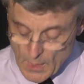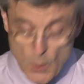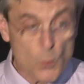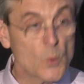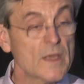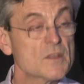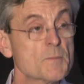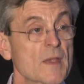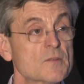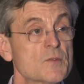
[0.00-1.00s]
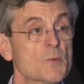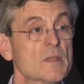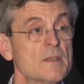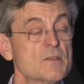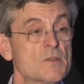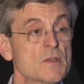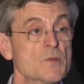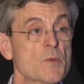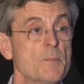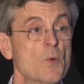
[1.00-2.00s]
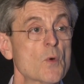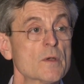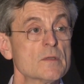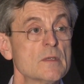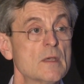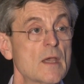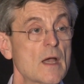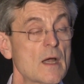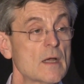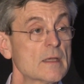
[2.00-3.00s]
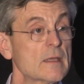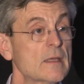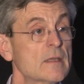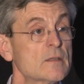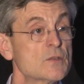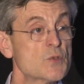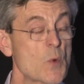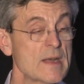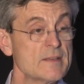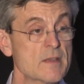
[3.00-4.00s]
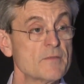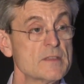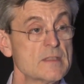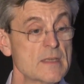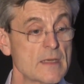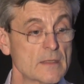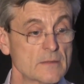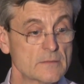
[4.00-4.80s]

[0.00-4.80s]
We expect to release this report in 2017.